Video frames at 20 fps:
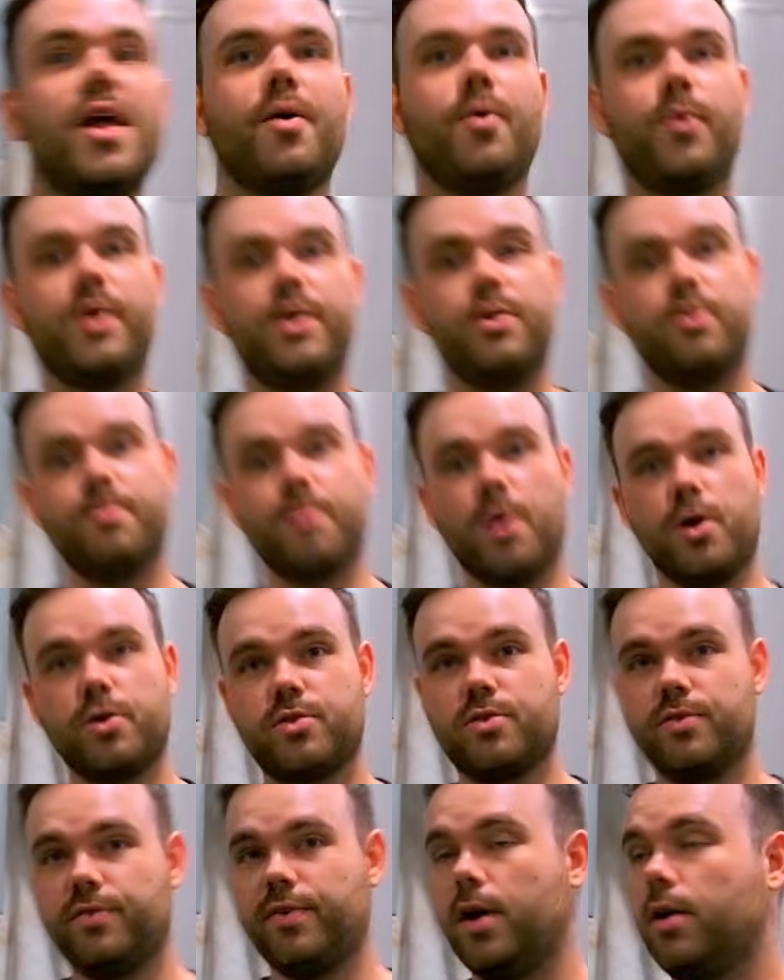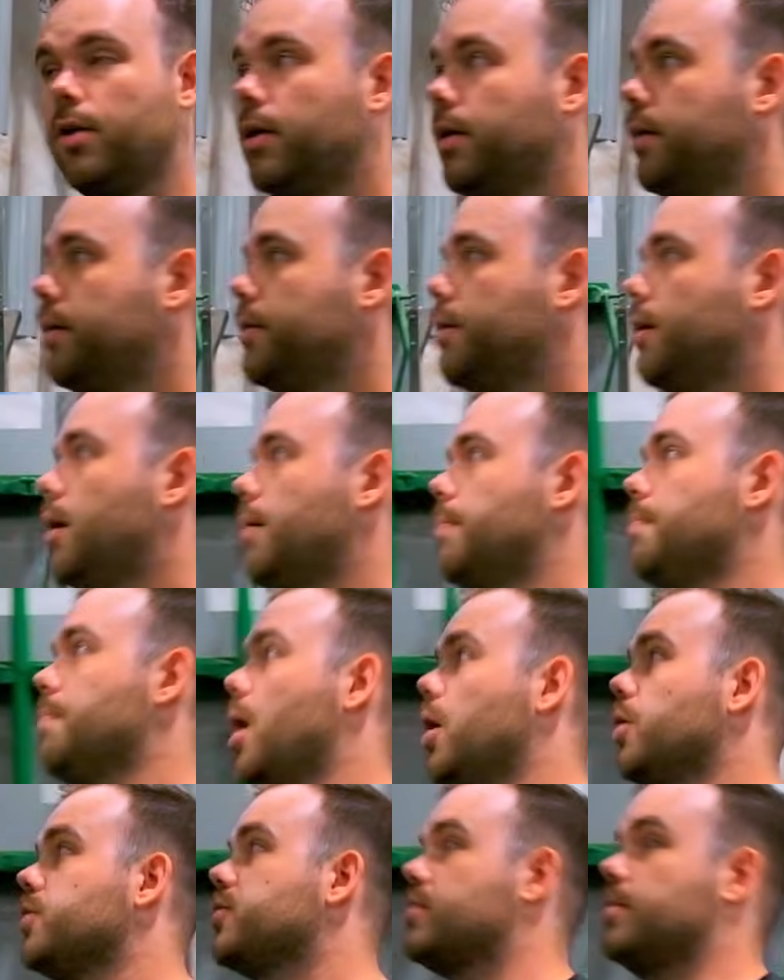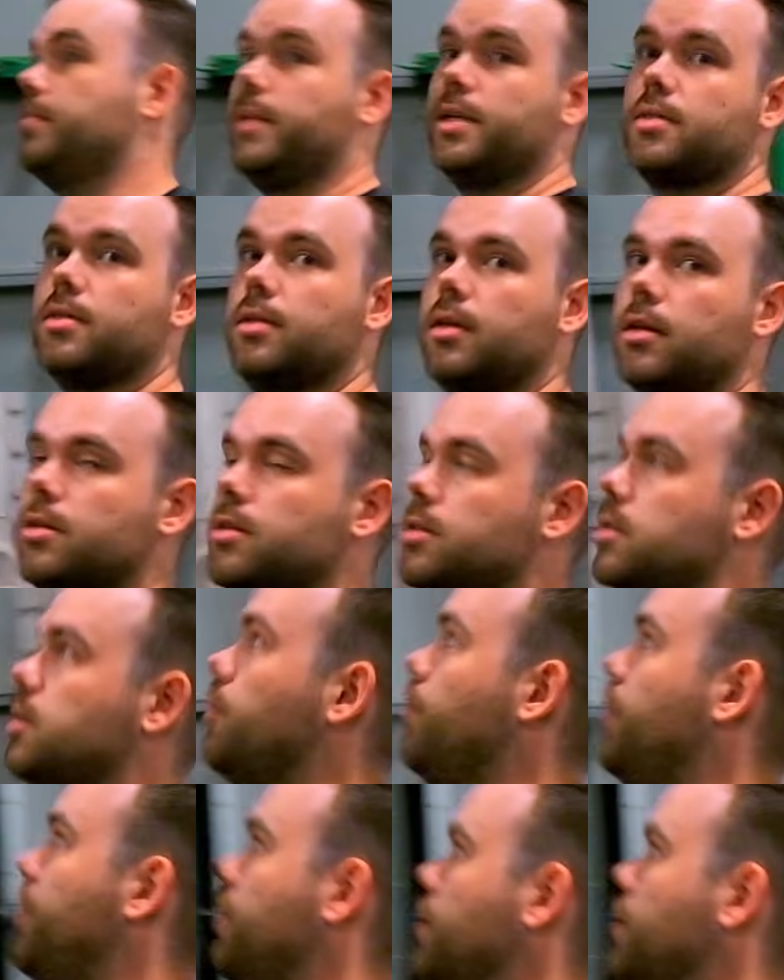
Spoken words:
We do most of our malt business with